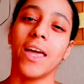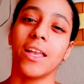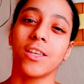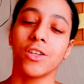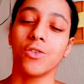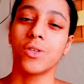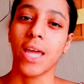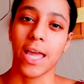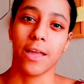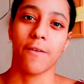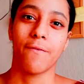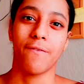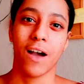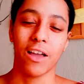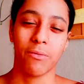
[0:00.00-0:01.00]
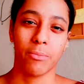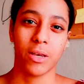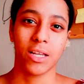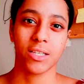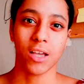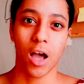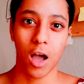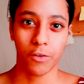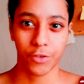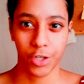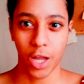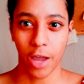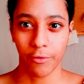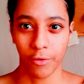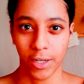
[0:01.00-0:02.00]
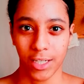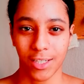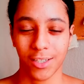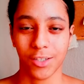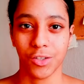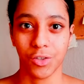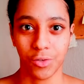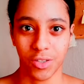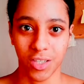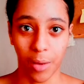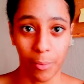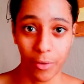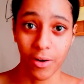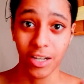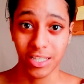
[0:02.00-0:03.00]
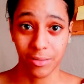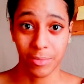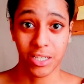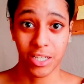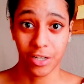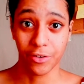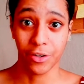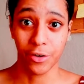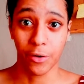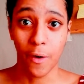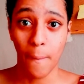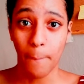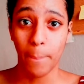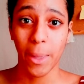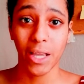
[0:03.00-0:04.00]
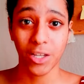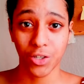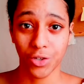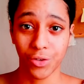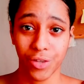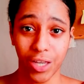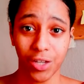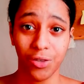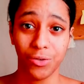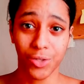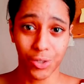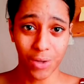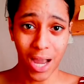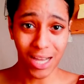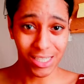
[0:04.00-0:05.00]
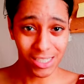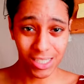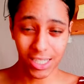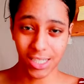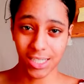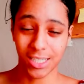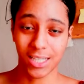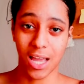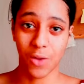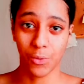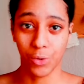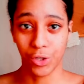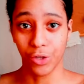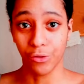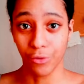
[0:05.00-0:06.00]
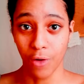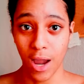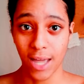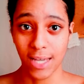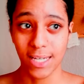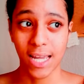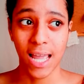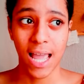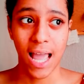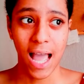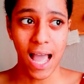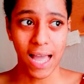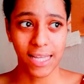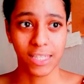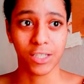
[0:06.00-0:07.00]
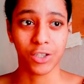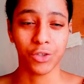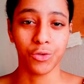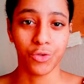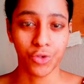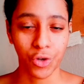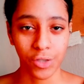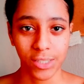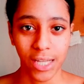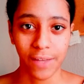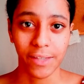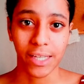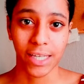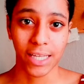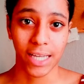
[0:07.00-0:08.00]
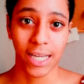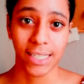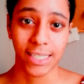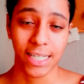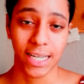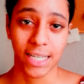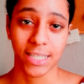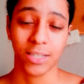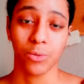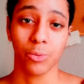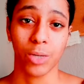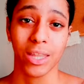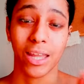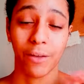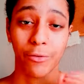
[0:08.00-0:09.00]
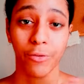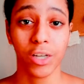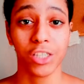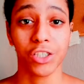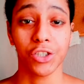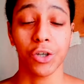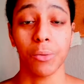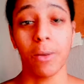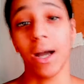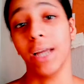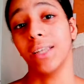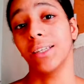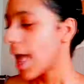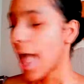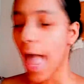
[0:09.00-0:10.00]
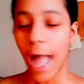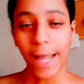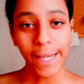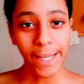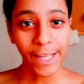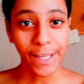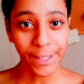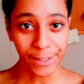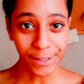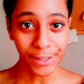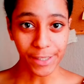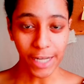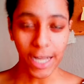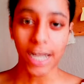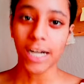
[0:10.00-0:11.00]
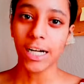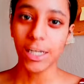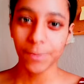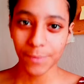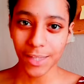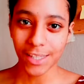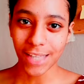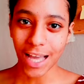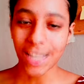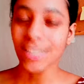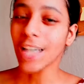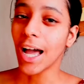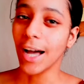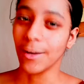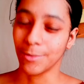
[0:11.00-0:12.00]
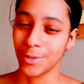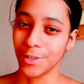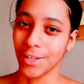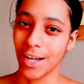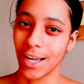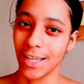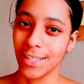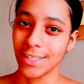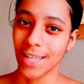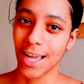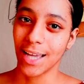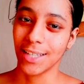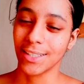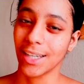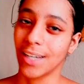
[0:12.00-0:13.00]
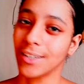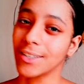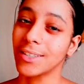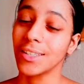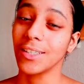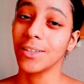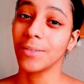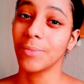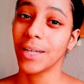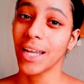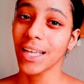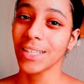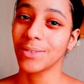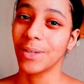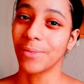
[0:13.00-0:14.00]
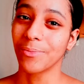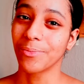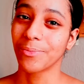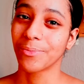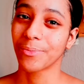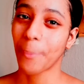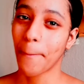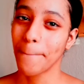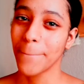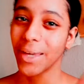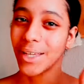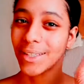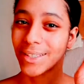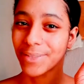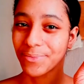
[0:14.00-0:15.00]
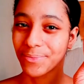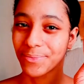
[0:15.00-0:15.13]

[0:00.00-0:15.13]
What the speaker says: then you take 5 minutes after you have read it to summarize the material. Make sure that you do actually understand what you've read and you jot down the key ideas when they're fresh in your mind. Anywho, I hope that that's helped you guys, and I'll see you in my next one. Peace.